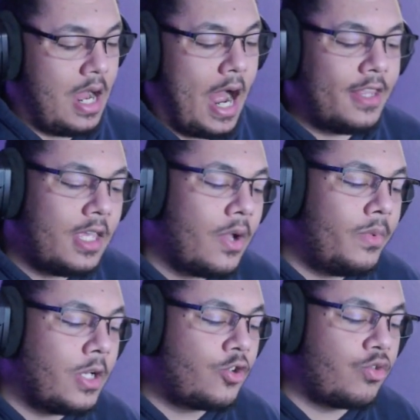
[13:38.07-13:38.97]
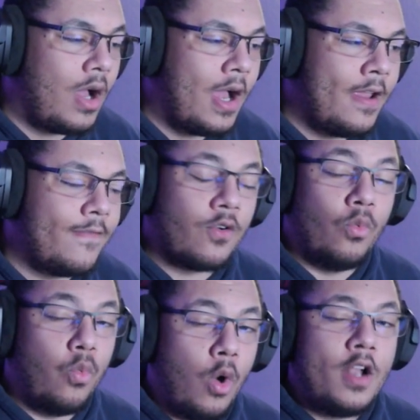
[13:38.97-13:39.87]
I think I want to try for
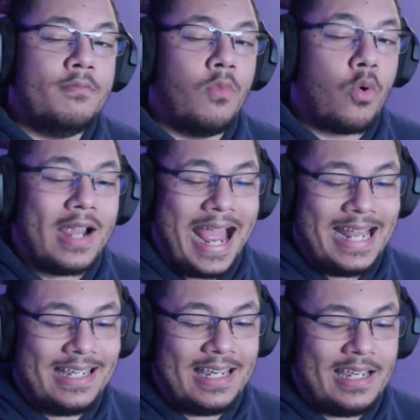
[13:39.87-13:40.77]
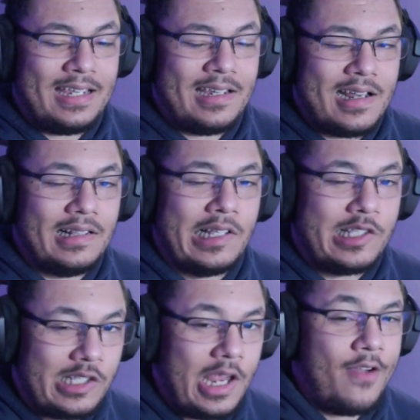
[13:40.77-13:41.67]
one more ending. Let's
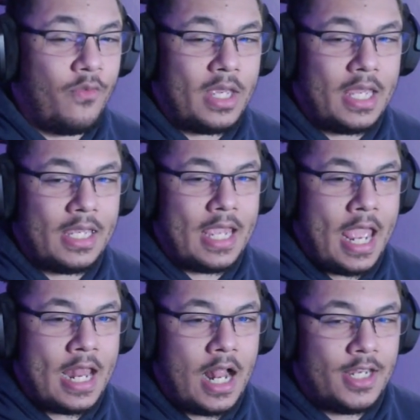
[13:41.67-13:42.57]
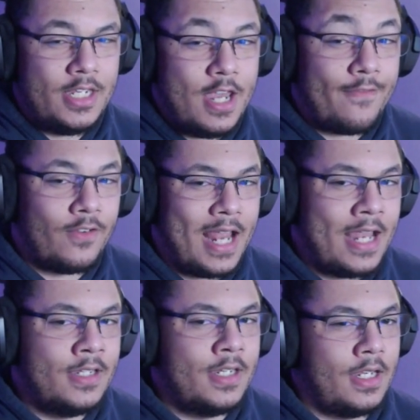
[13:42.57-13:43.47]
see if we can get a different
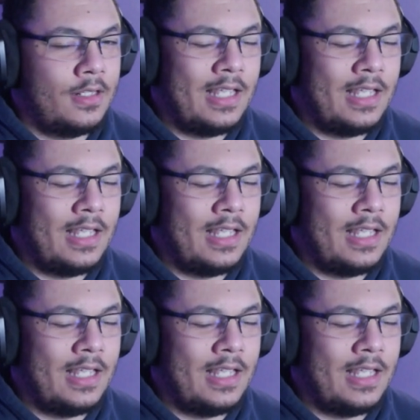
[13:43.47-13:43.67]
ending.